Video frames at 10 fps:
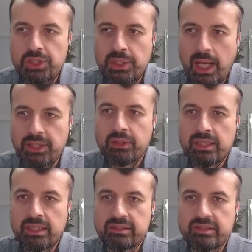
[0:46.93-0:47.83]
you how you can
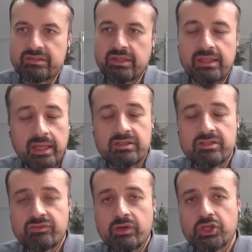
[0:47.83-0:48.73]
get this
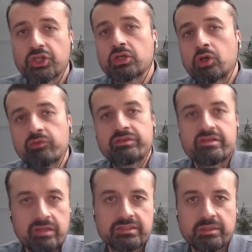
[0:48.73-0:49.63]
latest version of
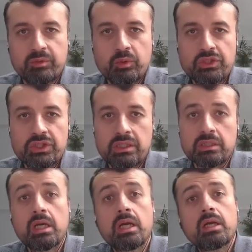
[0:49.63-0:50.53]
this custom launcher,